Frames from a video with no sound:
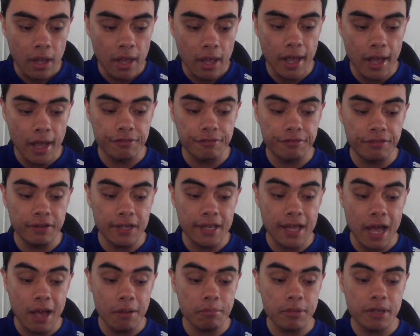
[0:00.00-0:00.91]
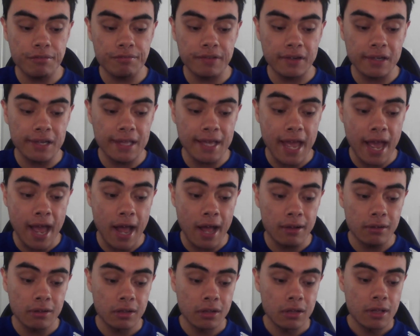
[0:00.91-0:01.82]
Viliami
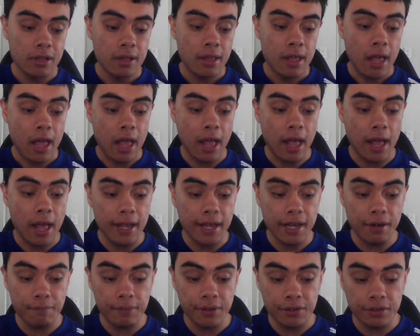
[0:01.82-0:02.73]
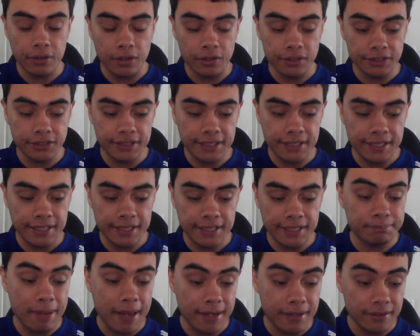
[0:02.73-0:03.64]
Vailea, uh, Edward Kosi
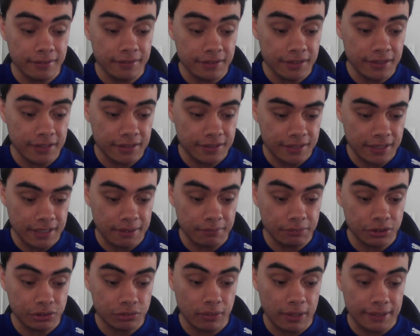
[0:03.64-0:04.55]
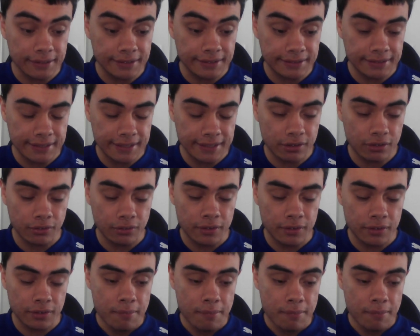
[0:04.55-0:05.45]
is back into the team. It's great to see
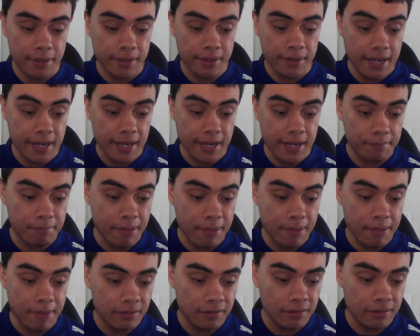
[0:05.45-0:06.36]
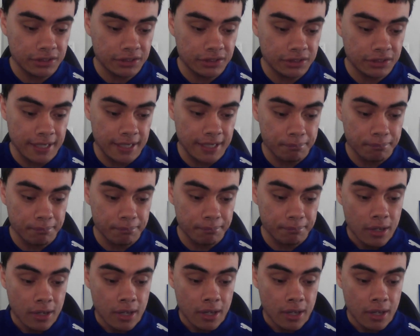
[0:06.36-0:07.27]
Big Ed back in the team.
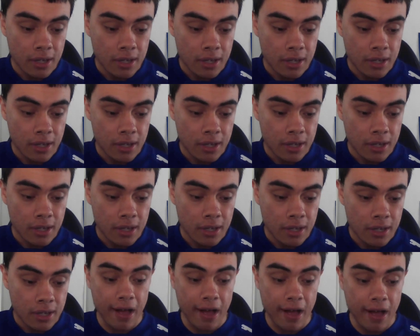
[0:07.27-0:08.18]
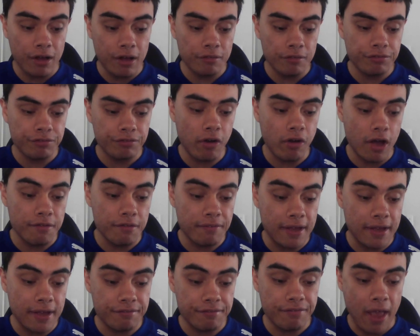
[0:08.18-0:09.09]
Uh, ben Farr,
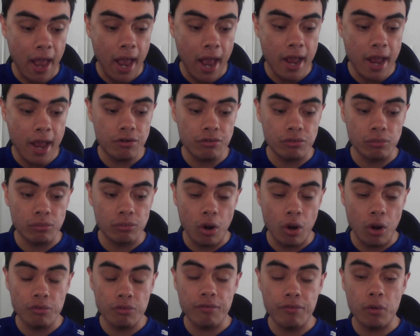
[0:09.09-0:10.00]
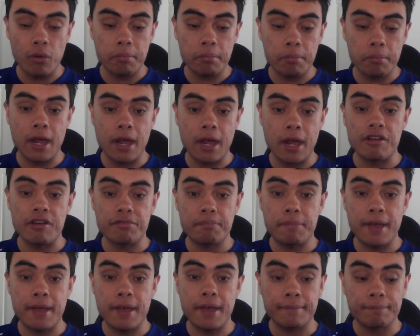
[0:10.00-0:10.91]
5'8", and Ronald Volkman,
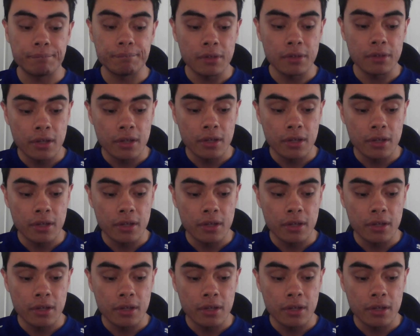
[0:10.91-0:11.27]
halfback.